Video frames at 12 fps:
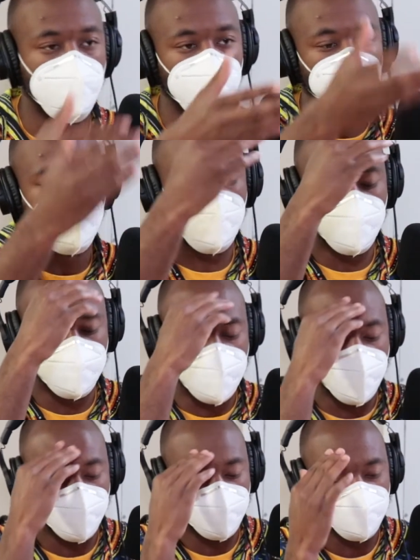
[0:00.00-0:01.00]
You remember
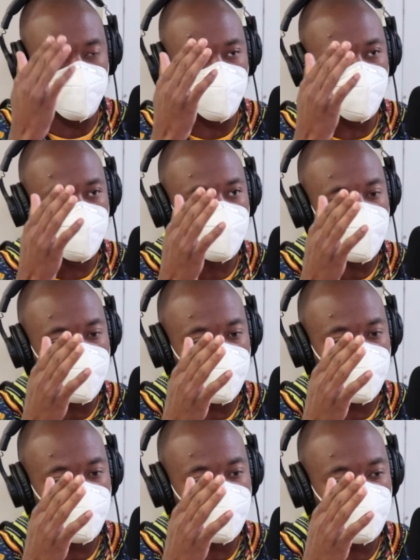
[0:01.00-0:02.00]
Gary Vee's book,
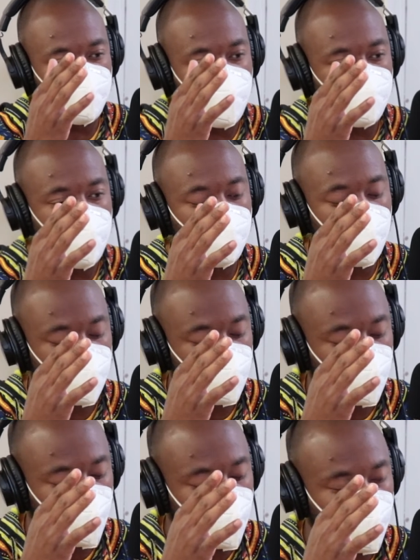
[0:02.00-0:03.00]
Jab Jab Right
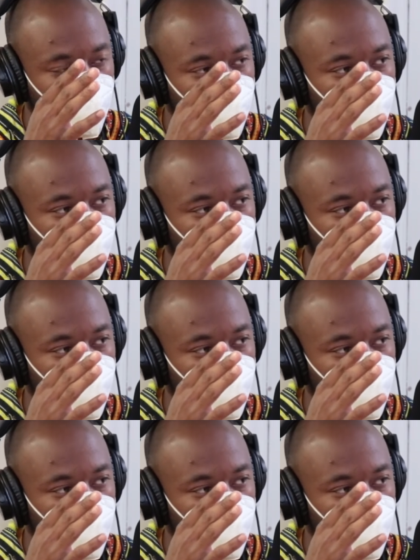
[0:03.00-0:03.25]
Hook, right?